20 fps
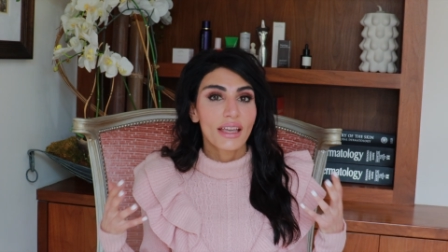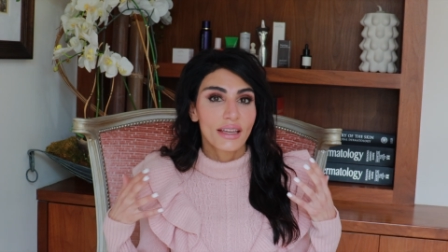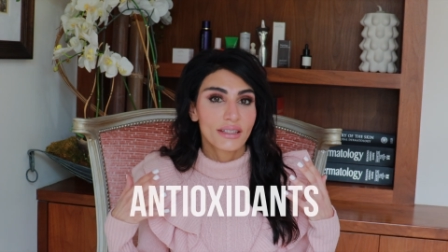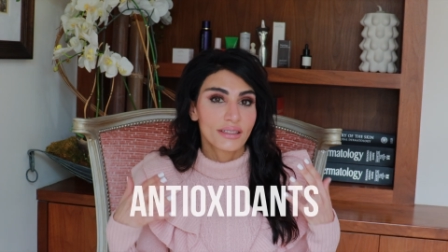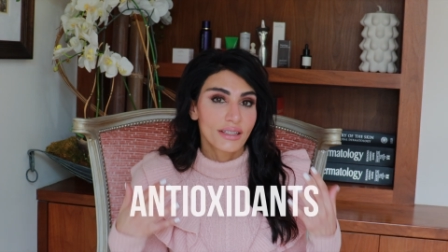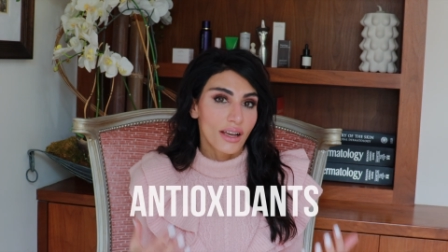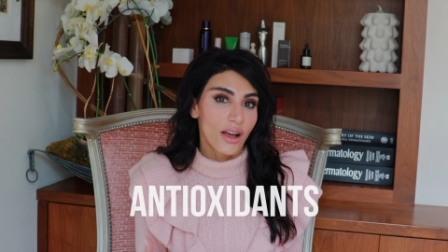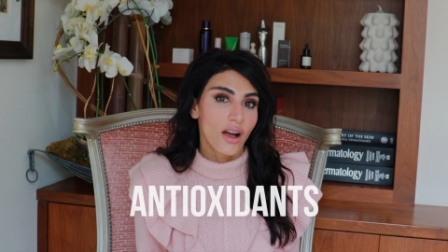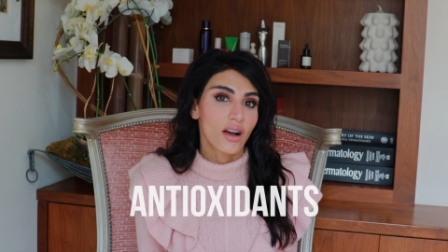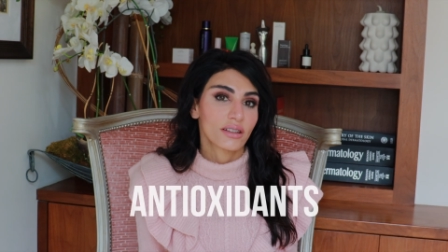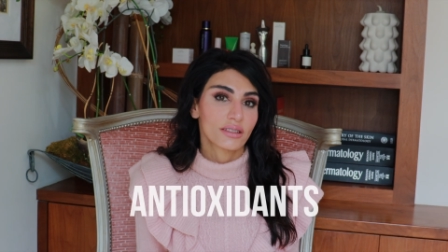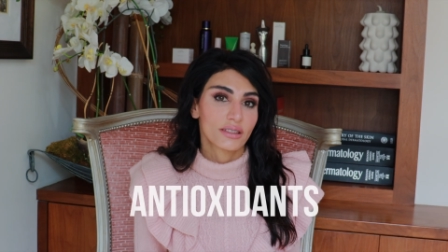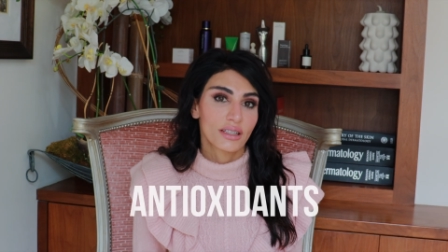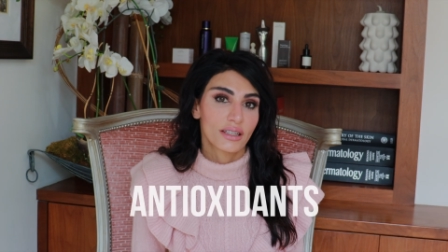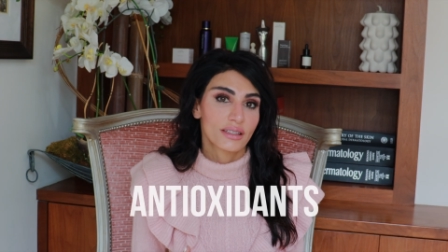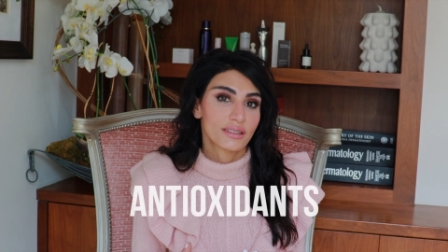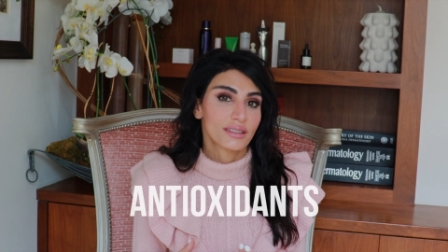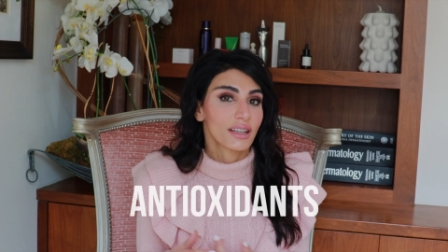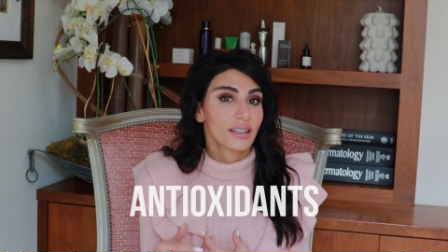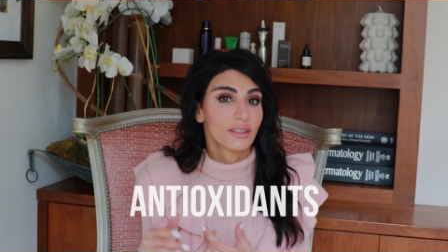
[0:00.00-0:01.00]

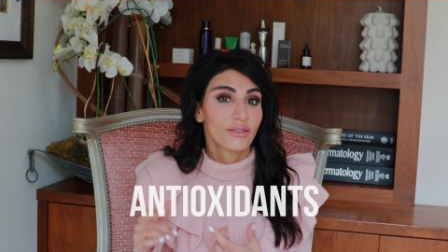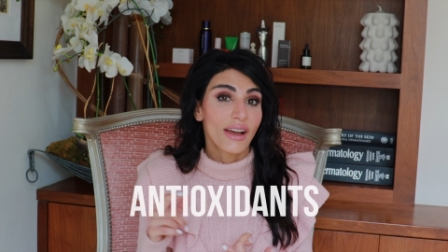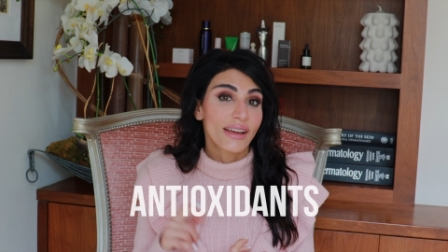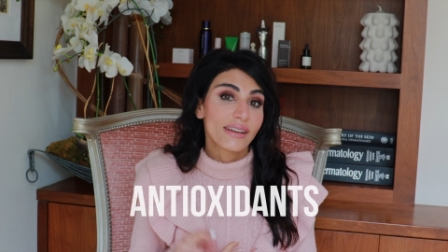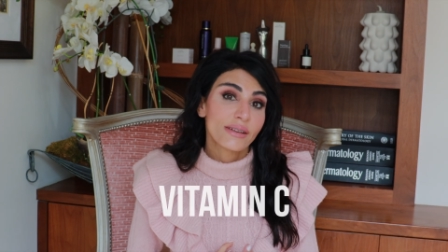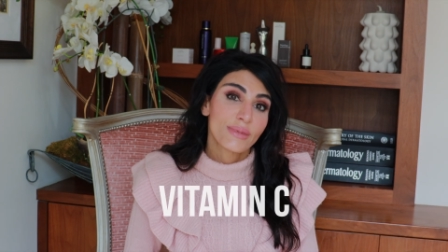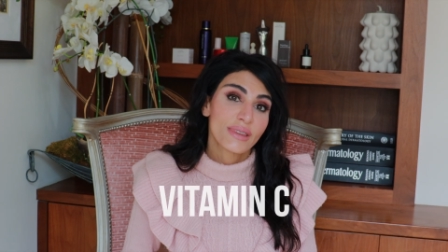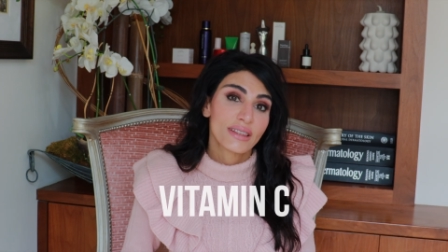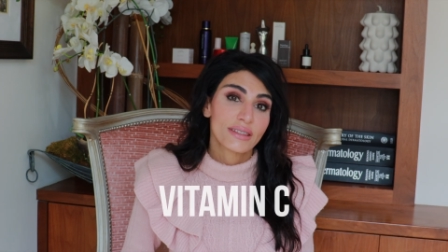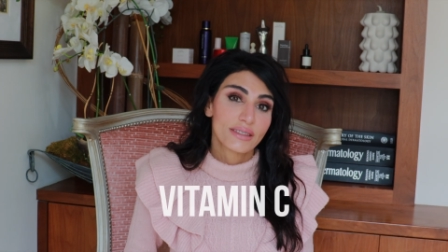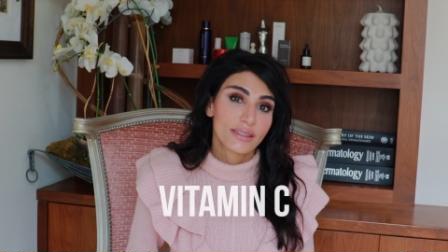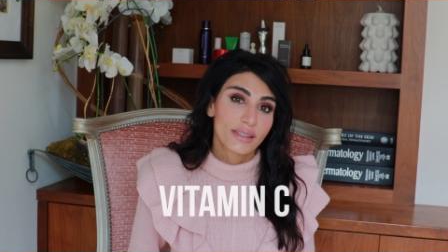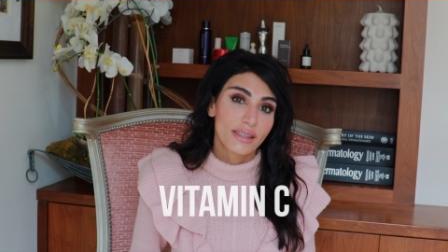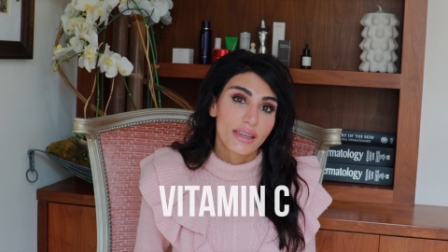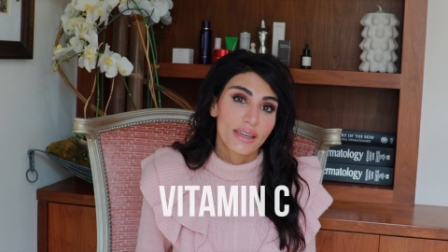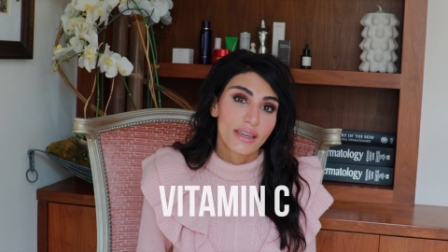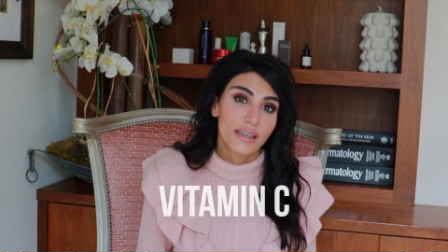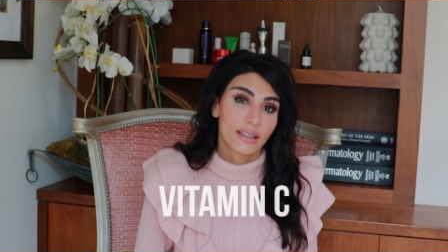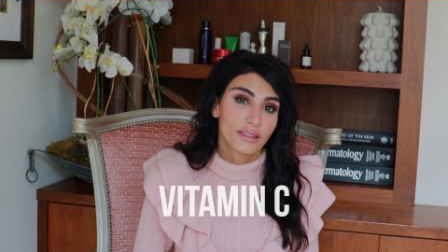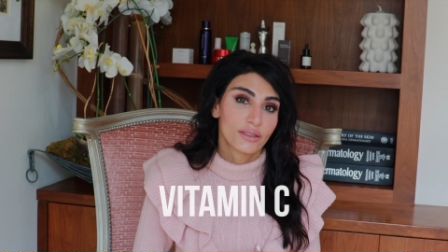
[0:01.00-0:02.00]
antioxidants like vitamin
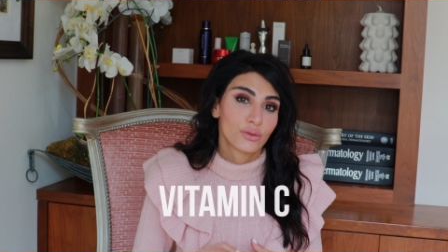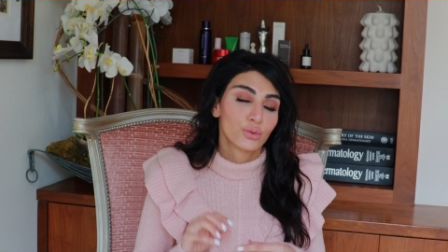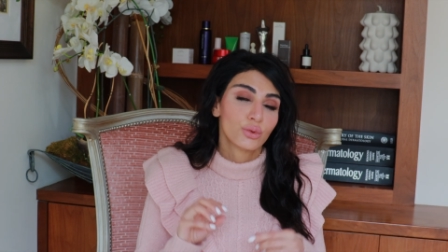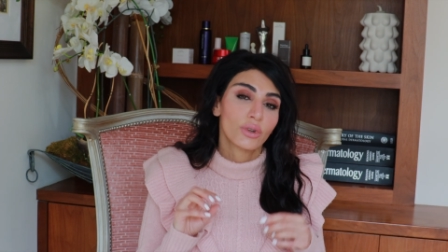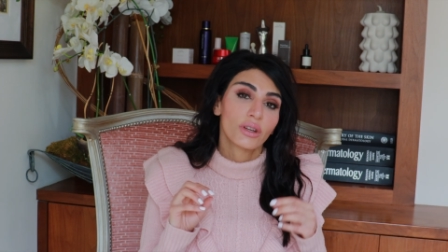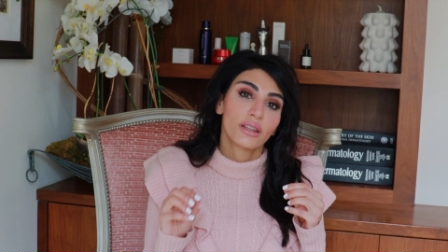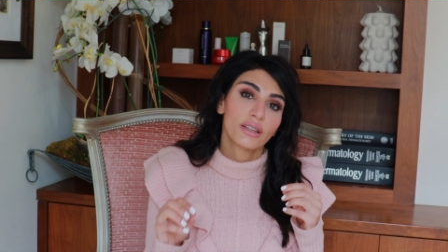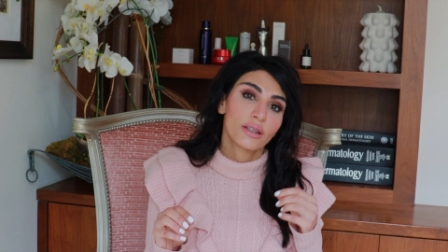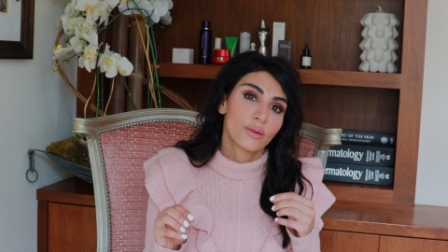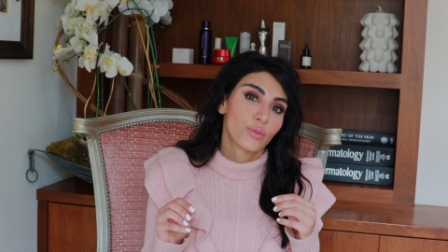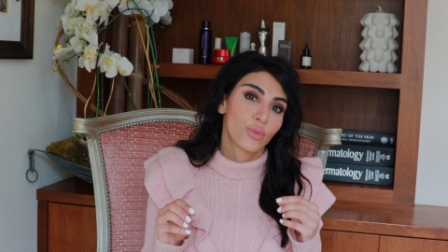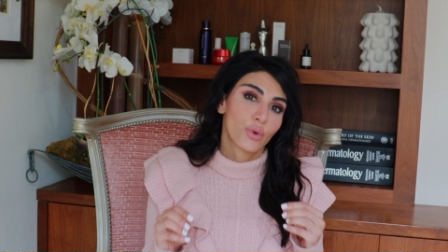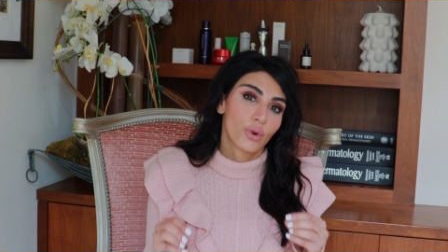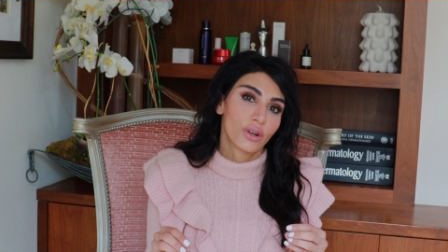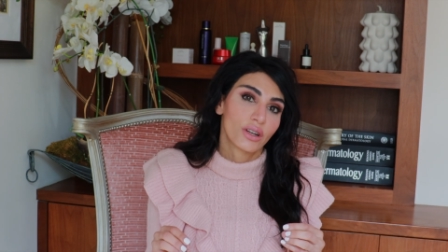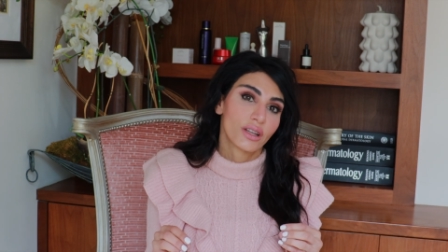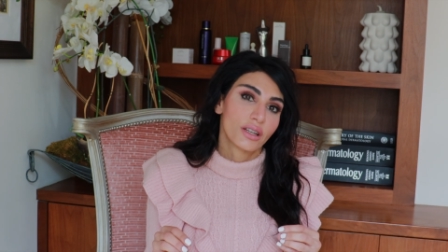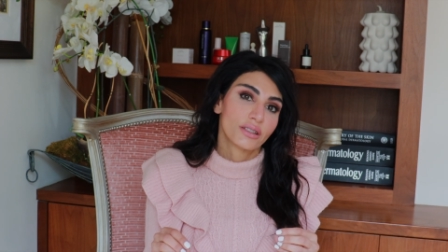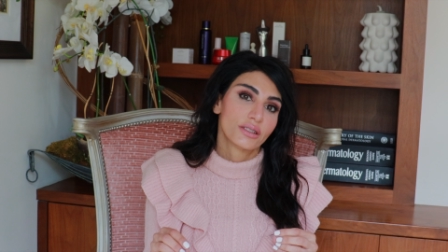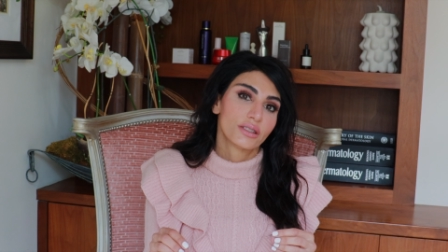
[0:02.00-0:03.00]
C is really
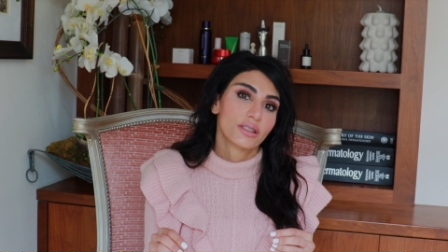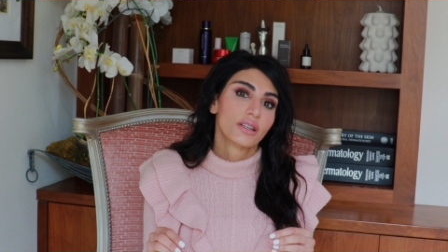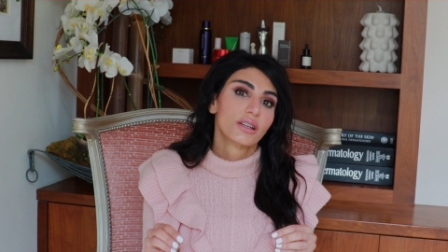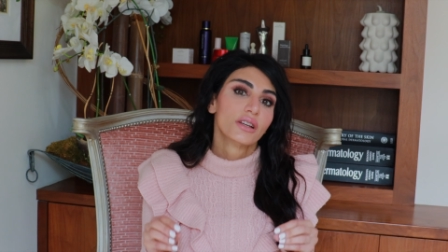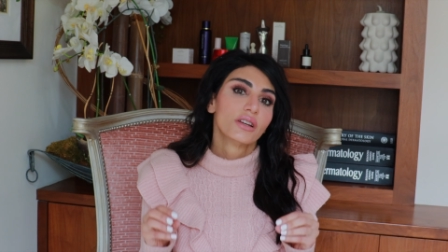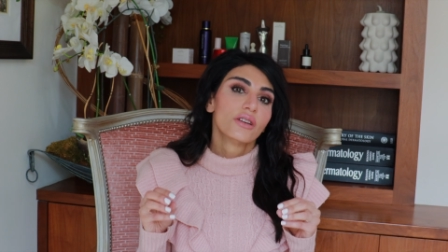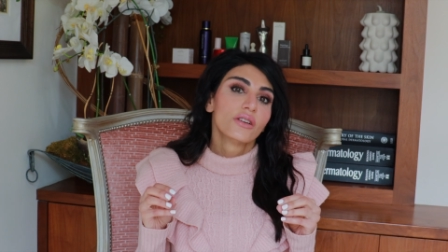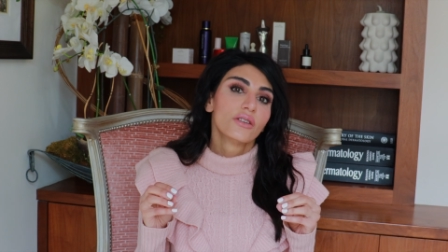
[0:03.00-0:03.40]
important